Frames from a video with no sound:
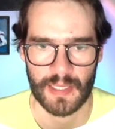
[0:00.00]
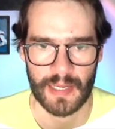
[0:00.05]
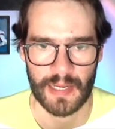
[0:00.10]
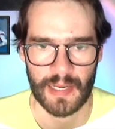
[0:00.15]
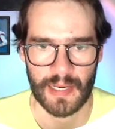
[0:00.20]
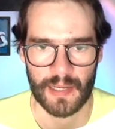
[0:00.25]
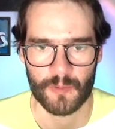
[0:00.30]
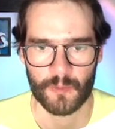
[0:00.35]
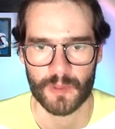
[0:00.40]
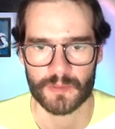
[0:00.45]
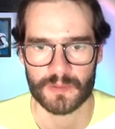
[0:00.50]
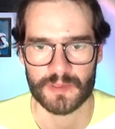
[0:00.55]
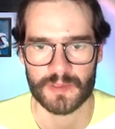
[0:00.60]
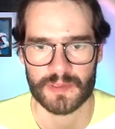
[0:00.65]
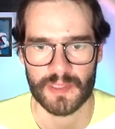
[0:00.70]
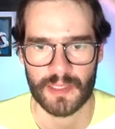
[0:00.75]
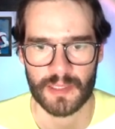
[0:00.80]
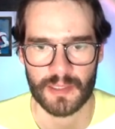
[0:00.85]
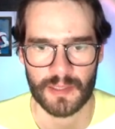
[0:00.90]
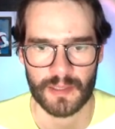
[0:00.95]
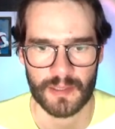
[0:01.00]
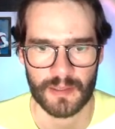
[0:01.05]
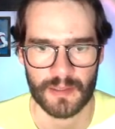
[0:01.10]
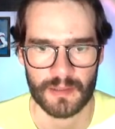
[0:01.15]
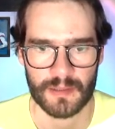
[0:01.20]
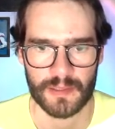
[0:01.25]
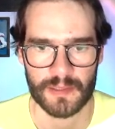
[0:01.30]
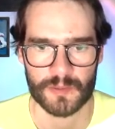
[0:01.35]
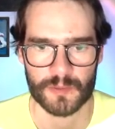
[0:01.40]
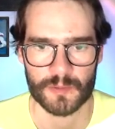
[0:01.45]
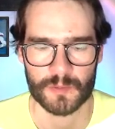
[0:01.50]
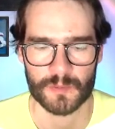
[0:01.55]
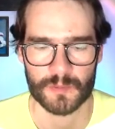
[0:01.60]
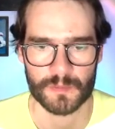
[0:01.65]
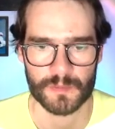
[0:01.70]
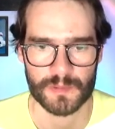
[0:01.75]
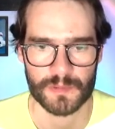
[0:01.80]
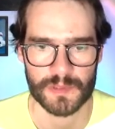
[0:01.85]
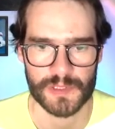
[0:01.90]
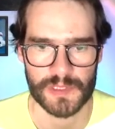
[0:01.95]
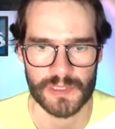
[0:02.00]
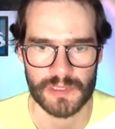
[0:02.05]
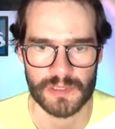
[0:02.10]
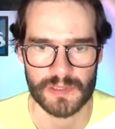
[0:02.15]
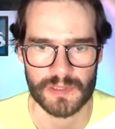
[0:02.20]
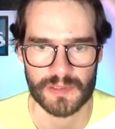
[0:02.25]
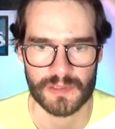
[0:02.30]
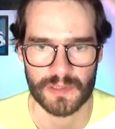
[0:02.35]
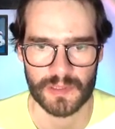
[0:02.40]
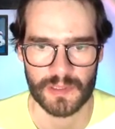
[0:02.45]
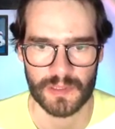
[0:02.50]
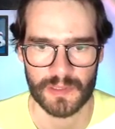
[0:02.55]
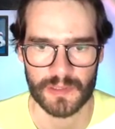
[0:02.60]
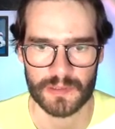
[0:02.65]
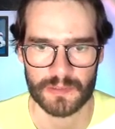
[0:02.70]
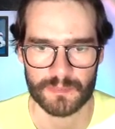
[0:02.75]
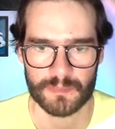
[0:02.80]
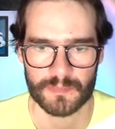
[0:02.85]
I welded a little sheet here,